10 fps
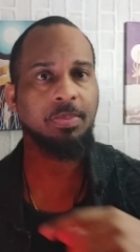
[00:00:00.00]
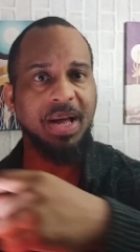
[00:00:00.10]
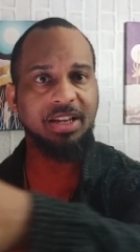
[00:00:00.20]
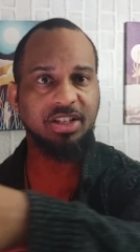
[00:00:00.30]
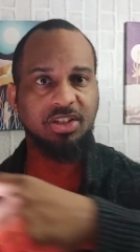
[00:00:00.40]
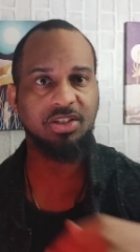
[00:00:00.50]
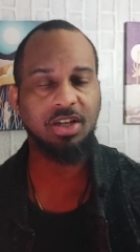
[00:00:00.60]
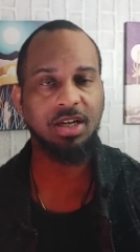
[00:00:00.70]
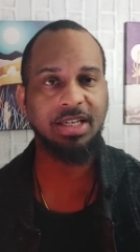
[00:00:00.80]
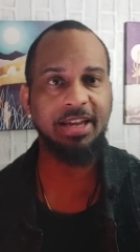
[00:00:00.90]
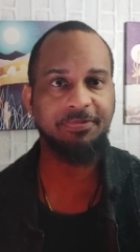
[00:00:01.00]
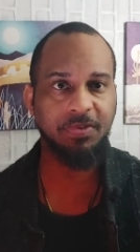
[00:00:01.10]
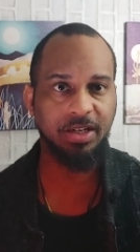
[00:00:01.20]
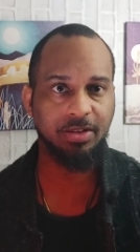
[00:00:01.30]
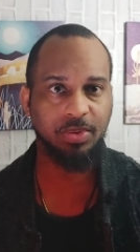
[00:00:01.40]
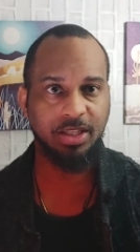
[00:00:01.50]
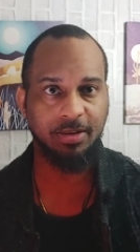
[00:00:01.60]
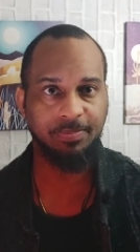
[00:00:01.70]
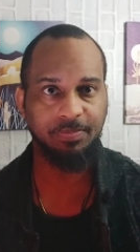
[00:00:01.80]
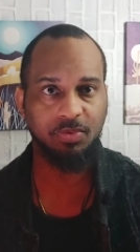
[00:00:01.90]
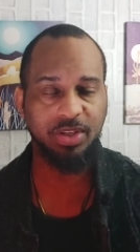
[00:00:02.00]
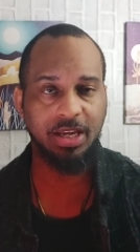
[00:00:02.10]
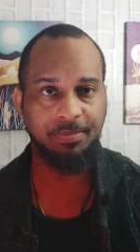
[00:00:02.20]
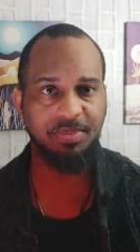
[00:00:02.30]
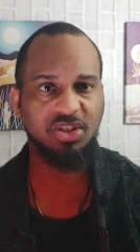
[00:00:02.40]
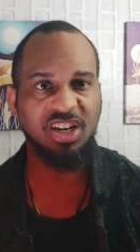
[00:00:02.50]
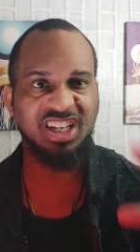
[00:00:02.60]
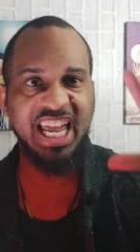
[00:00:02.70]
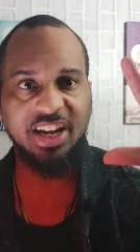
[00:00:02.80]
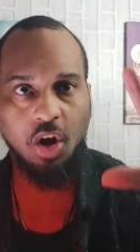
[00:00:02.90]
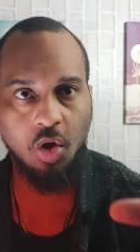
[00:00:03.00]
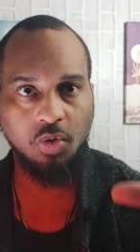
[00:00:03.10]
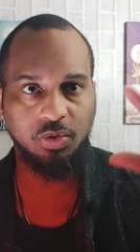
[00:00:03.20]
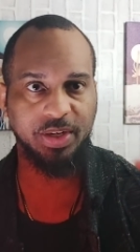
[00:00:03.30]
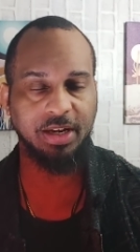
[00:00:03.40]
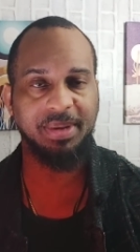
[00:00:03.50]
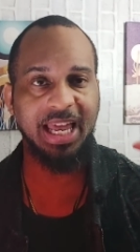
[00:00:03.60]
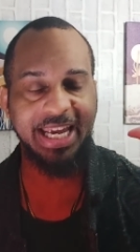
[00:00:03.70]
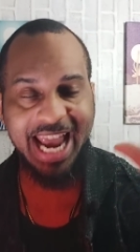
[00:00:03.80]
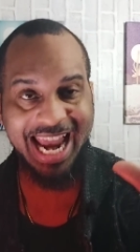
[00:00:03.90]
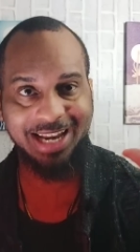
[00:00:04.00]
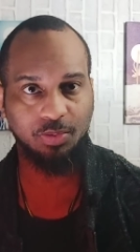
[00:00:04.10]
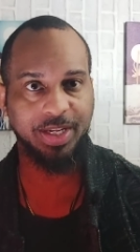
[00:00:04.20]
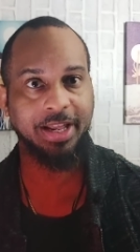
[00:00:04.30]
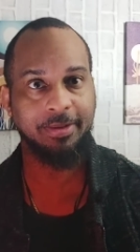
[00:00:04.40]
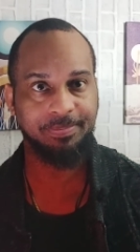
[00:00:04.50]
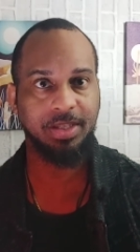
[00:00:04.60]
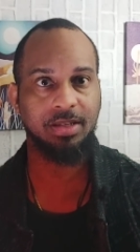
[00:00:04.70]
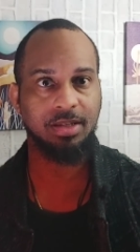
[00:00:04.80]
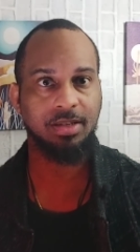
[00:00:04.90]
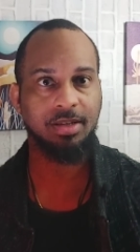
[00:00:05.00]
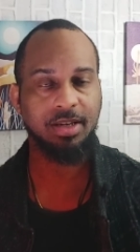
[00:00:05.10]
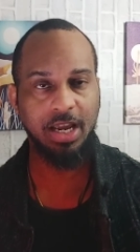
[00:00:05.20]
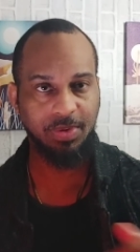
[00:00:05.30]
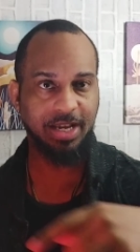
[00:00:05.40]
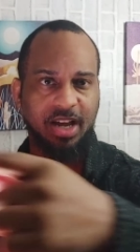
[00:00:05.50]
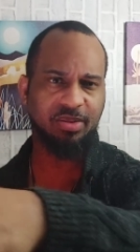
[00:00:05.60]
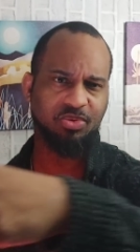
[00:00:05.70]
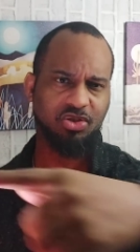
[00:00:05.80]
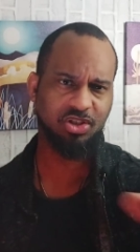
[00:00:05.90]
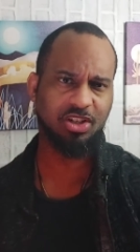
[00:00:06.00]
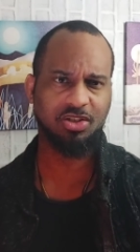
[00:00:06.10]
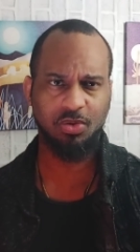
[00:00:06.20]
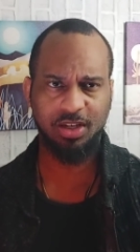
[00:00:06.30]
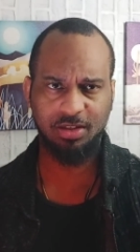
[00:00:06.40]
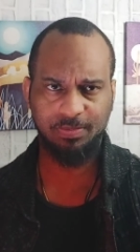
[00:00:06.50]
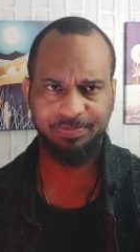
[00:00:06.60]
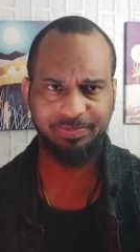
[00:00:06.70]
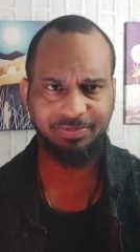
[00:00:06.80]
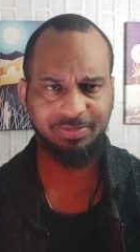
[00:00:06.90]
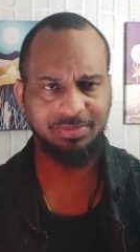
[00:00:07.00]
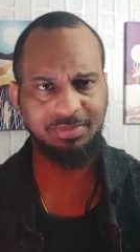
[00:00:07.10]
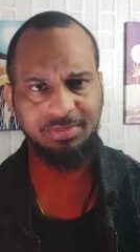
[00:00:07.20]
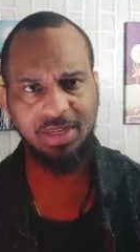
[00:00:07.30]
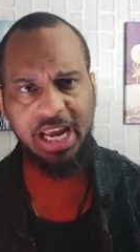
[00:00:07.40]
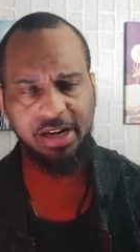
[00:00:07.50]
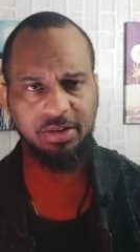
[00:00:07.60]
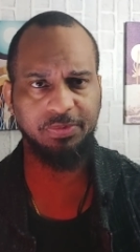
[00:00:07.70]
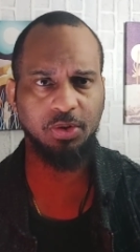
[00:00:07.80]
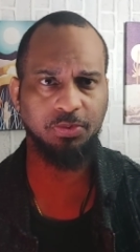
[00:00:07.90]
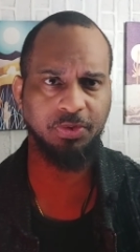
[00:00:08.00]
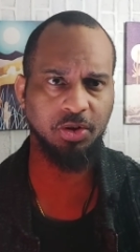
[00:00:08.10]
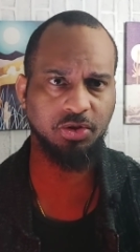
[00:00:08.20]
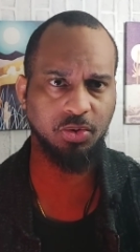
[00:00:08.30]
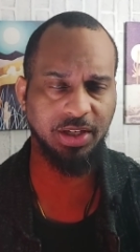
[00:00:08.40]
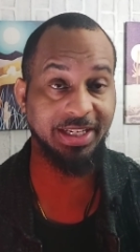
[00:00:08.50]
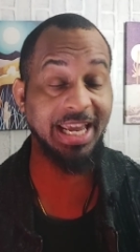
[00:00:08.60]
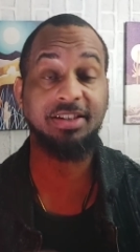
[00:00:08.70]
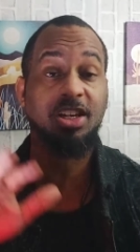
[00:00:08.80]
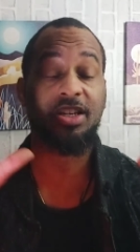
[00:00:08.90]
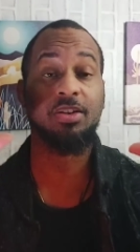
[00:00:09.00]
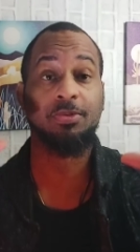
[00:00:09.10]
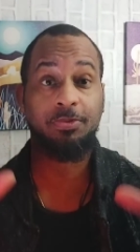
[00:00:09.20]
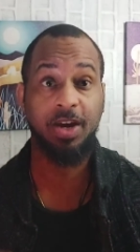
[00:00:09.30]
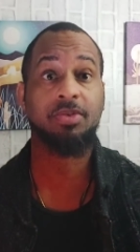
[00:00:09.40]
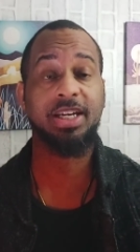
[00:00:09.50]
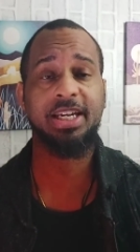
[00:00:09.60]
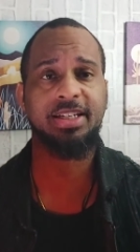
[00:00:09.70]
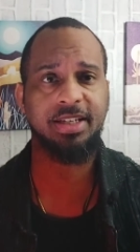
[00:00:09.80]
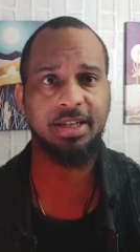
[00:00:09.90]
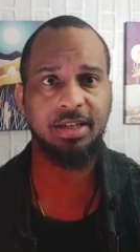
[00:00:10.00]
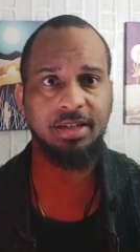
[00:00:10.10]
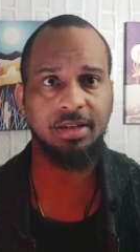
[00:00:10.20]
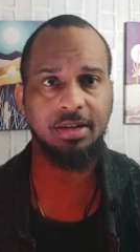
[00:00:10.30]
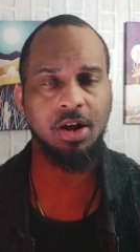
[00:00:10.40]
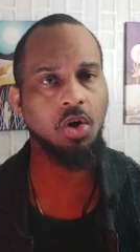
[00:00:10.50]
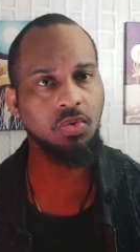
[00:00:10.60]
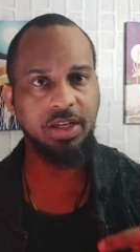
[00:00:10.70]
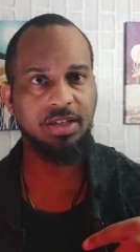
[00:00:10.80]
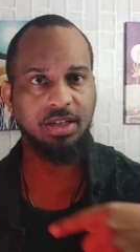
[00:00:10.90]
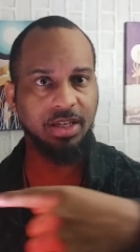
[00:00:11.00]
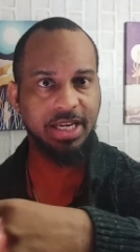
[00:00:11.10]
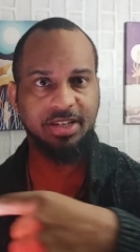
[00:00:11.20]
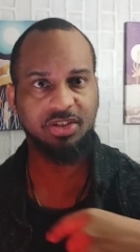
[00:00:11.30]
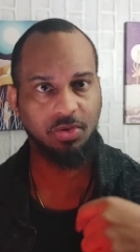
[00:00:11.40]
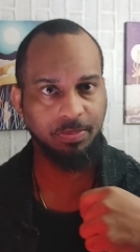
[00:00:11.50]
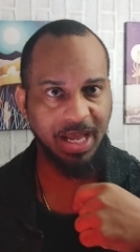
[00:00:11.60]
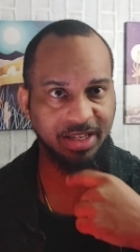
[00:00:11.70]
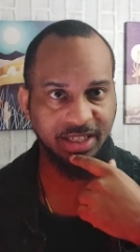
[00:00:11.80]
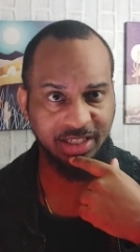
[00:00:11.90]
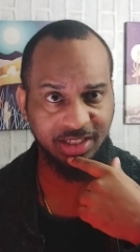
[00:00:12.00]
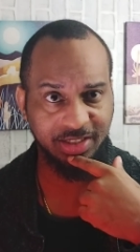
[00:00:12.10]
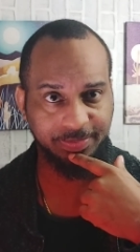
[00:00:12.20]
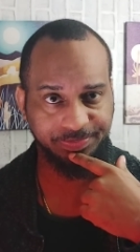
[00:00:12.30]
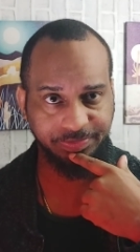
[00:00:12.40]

The politicians took a light footing with them, with him, took a light hold with him, a light hand with him. They were like, hey, we could just do this interview virtually. They took it very easy, only to look into certain politicians